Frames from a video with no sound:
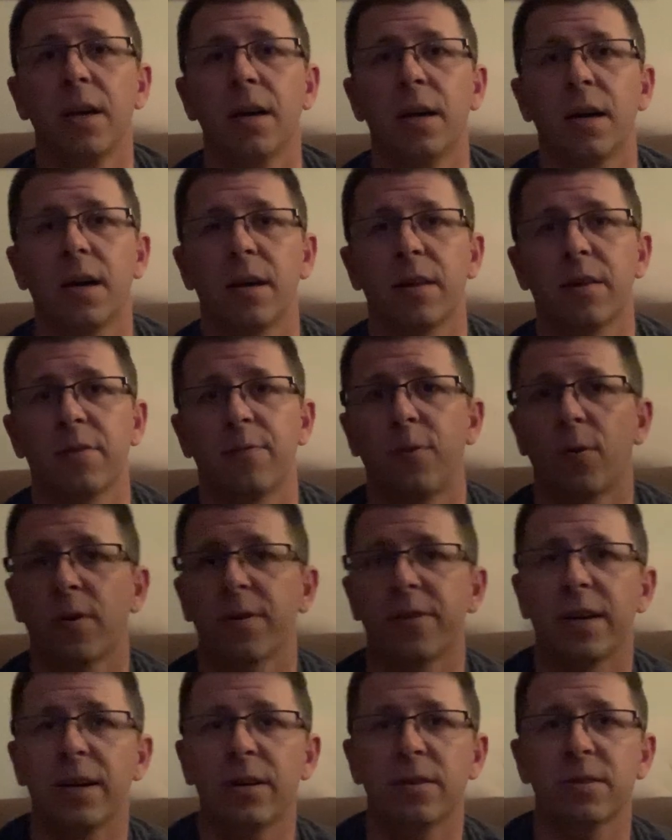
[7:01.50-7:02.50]
The
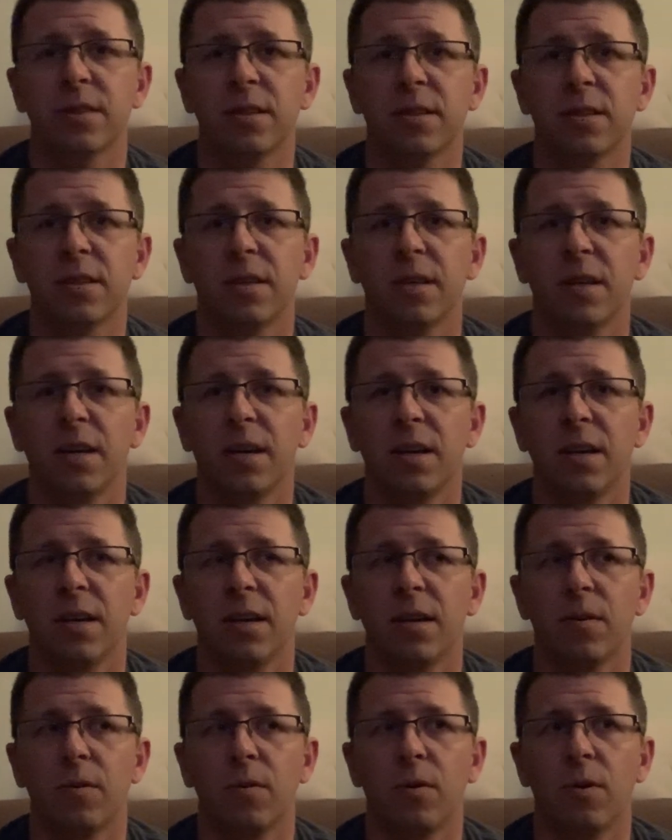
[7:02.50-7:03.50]
4000,
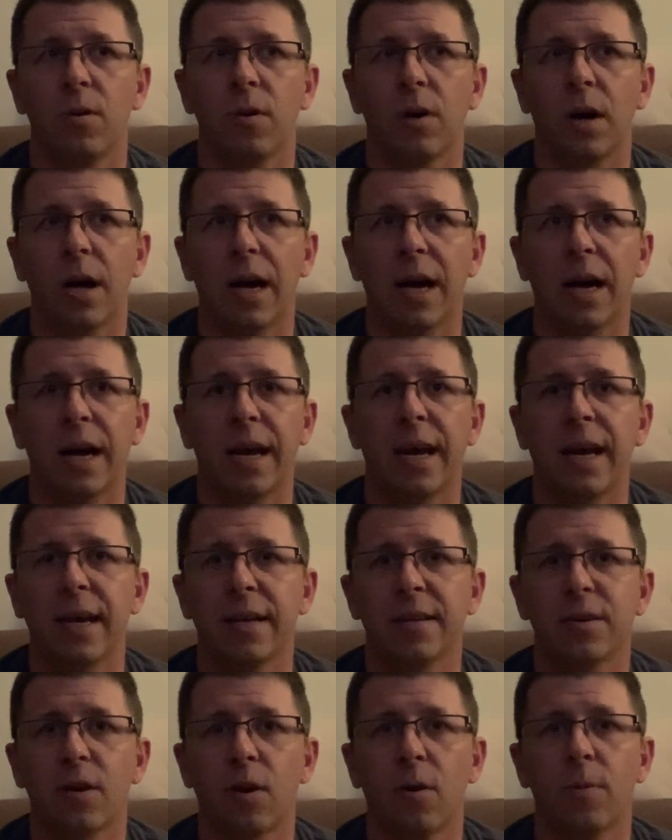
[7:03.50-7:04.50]
I
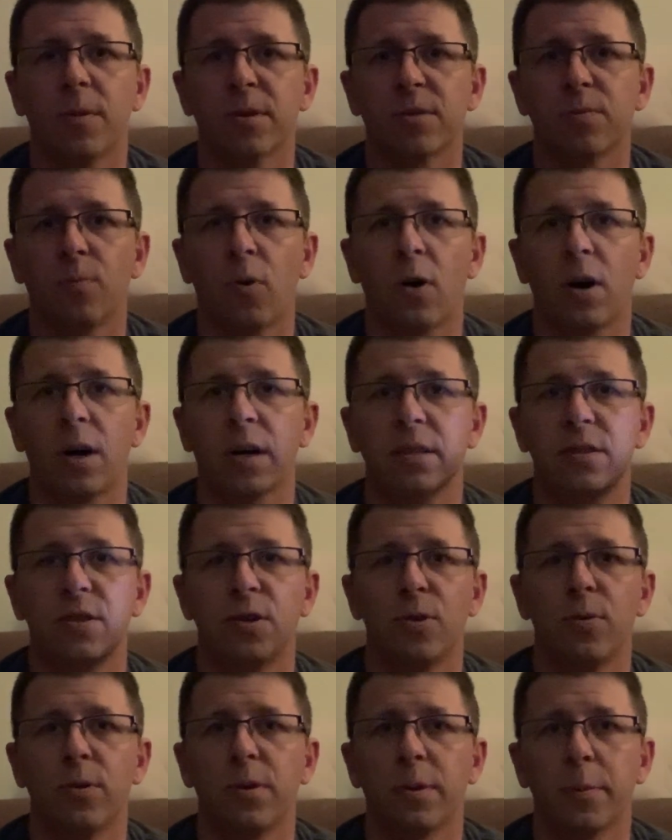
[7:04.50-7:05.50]
had to almost walk
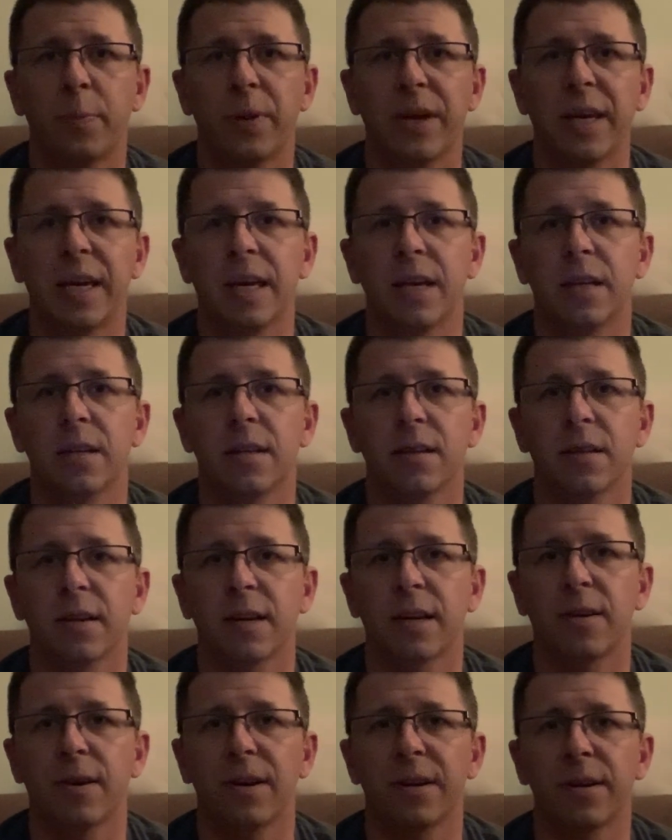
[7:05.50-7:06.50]
to the pin.
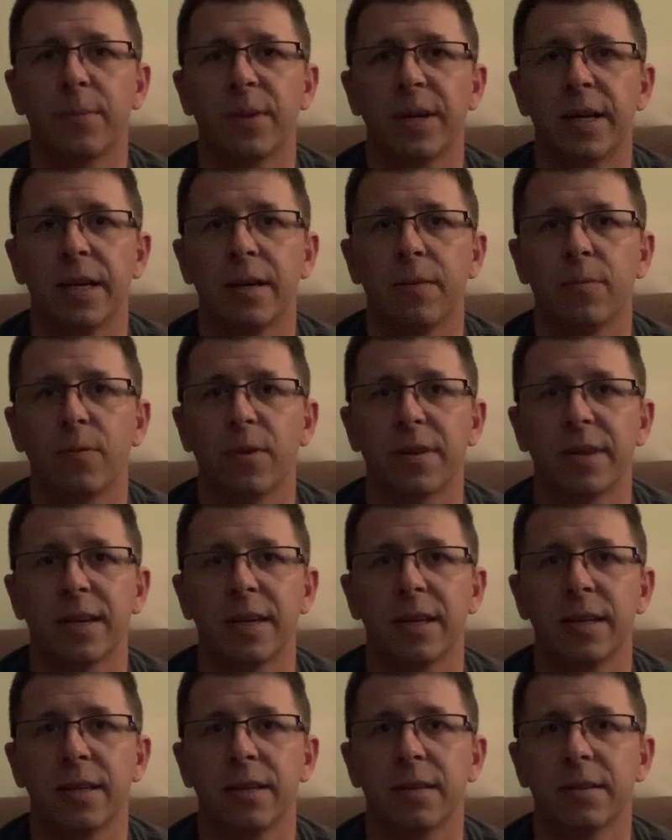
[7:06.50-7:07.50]
Like, you had to be
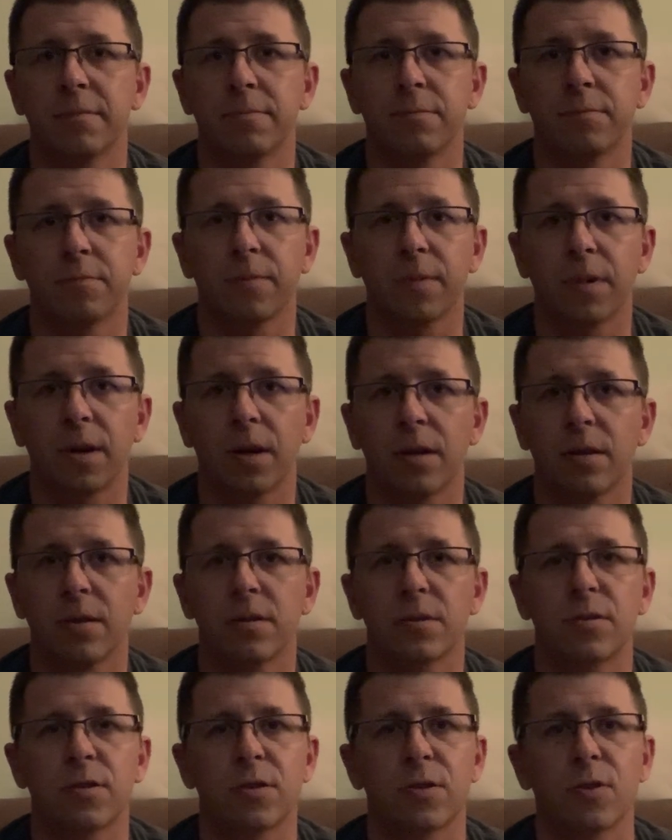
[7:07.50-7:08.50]
within
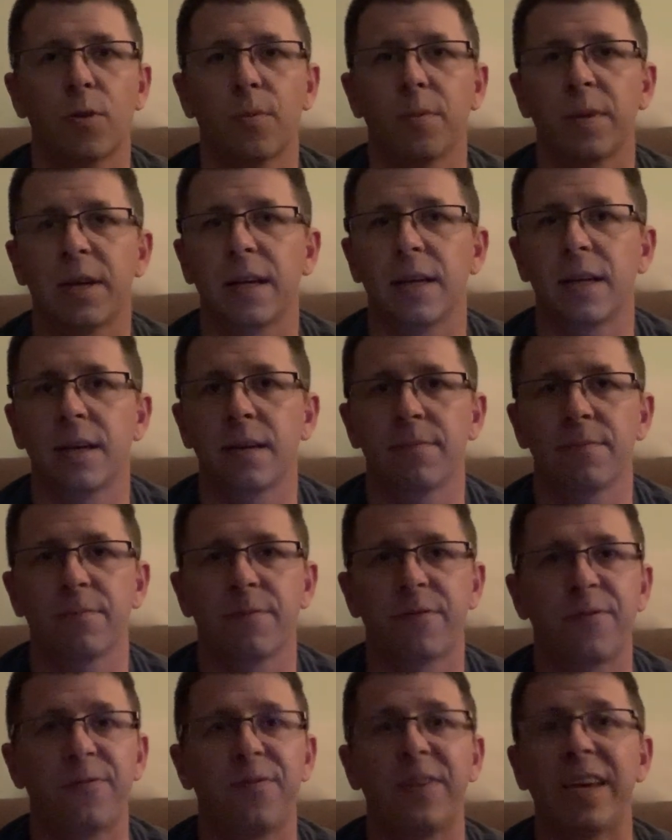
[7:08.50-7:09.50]
so many
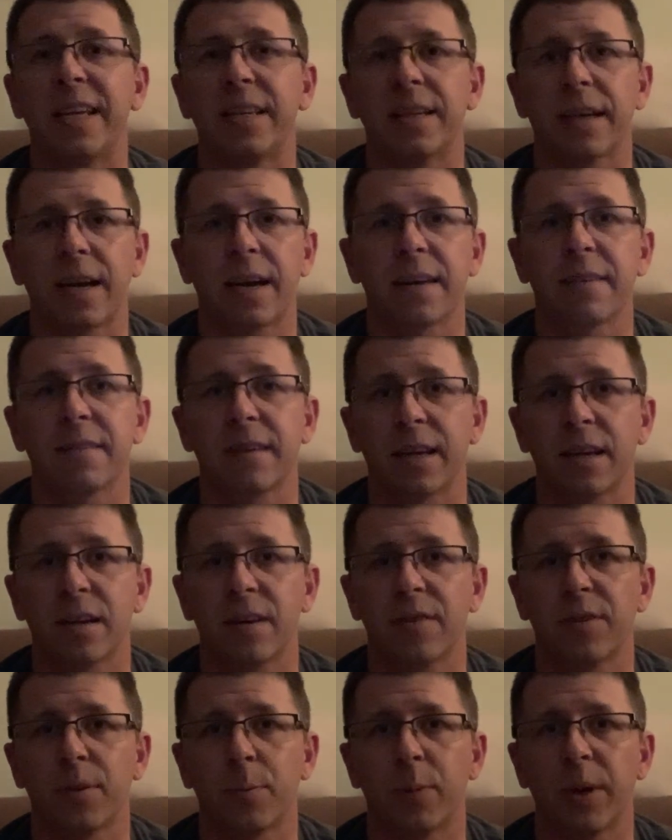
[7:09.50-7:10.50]
feet, I think,
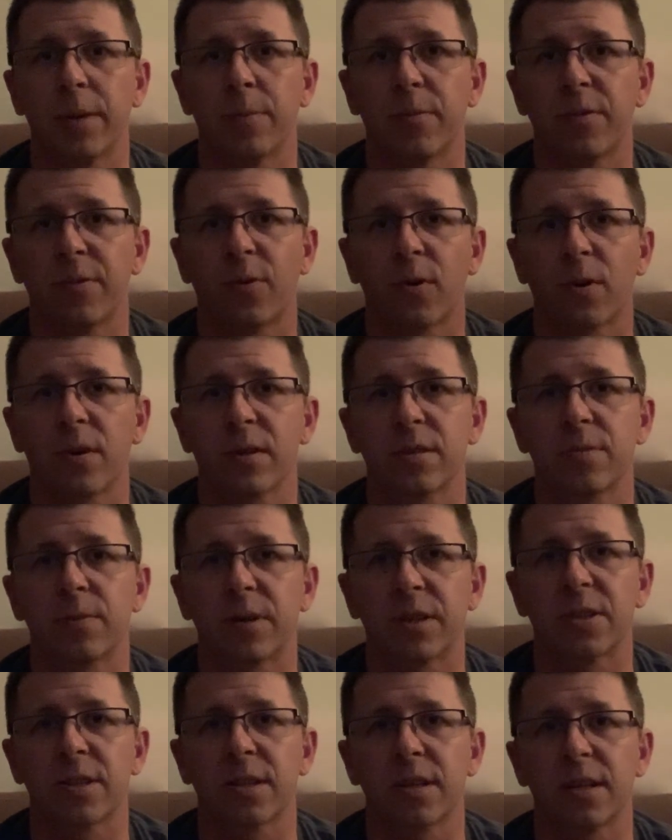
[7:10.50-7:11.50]
of the pin before it
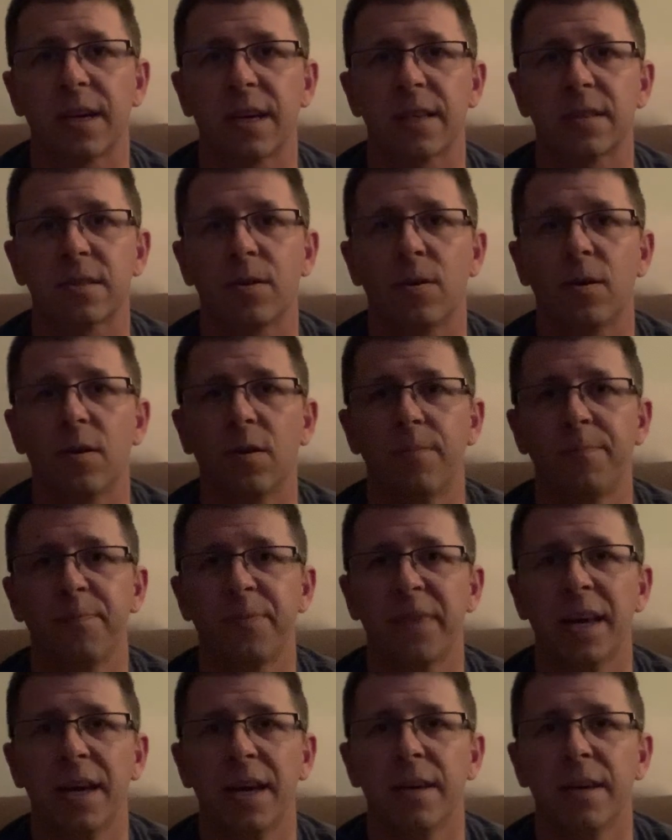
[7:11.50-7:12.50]
switched to the next hole.
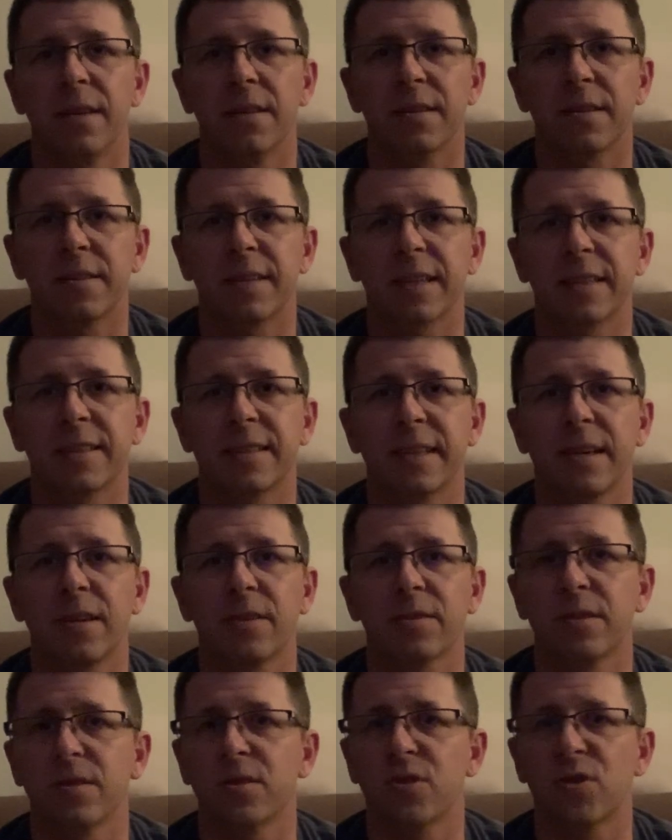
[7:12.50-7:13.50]
The
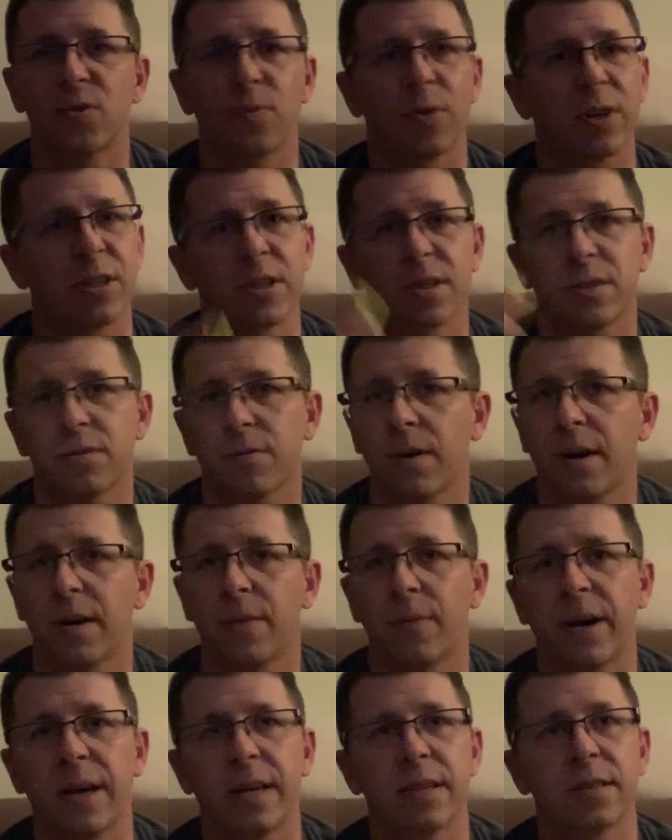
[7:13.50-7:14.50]
6000 switches right
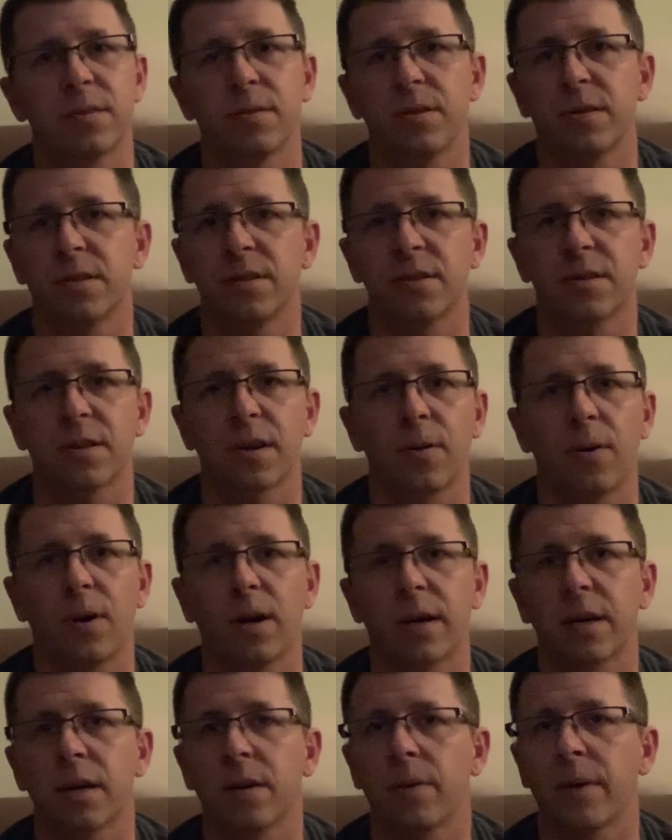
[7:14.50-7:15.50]
away as soon as you start
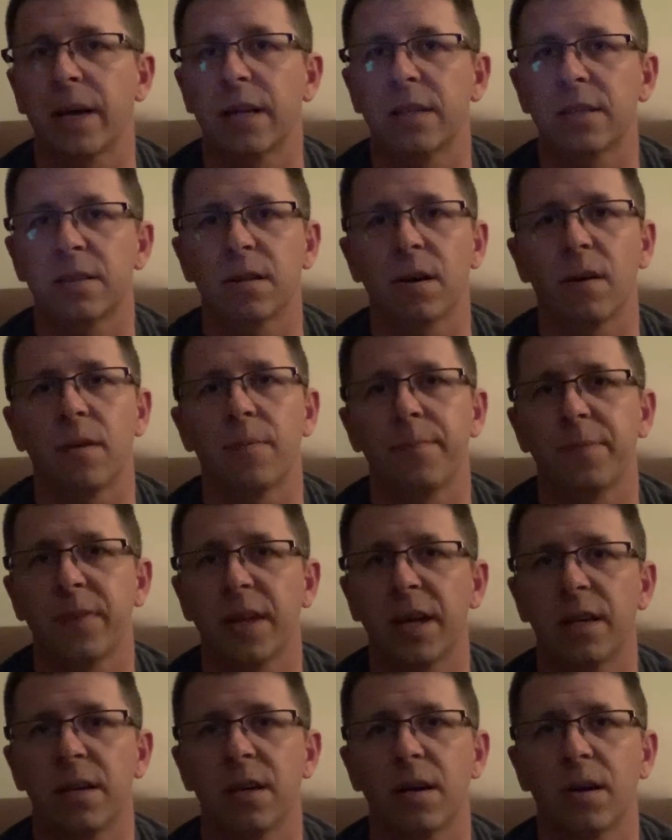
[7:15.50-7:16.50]
walking away. So
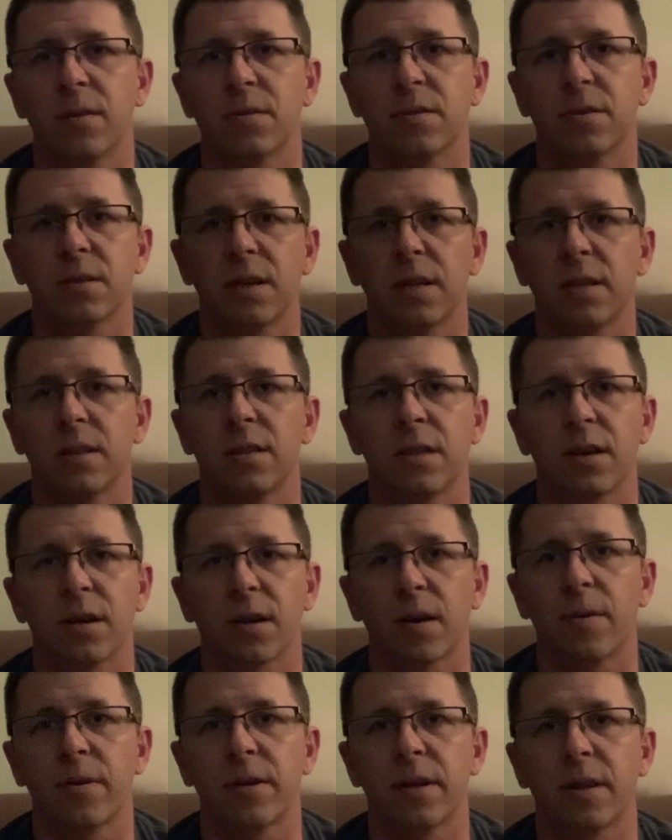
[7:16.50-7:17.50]
it knows you're
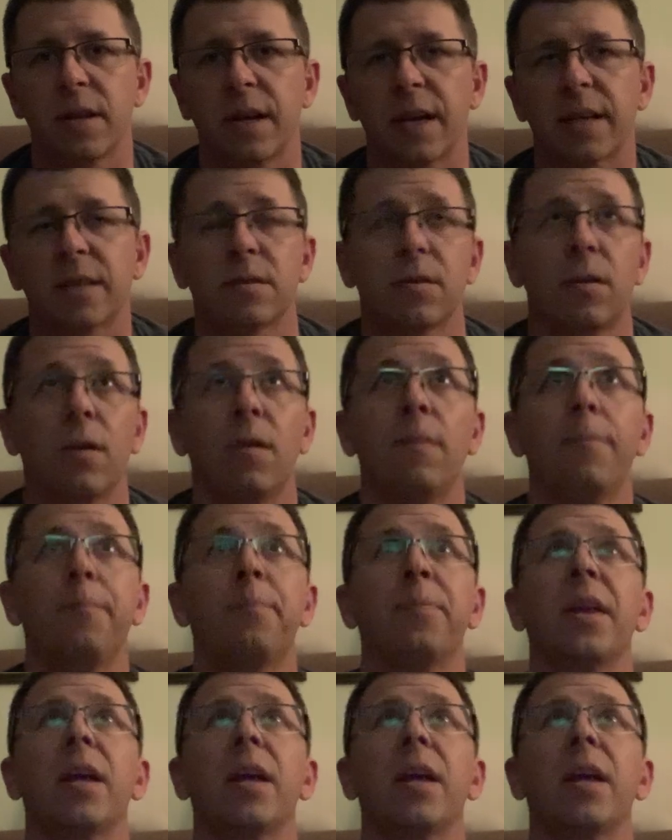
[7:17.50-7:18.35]
going to the next hole.